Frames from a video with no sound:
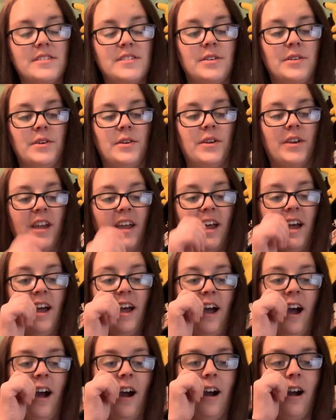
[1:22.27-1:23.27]
So
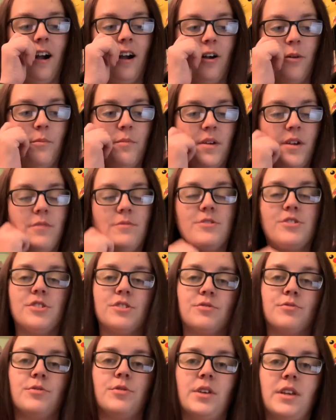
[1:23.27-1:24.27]
it was
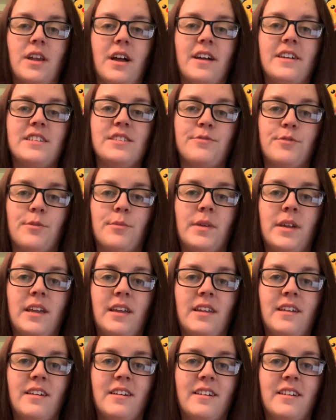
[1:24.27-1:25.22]
just really nice for me,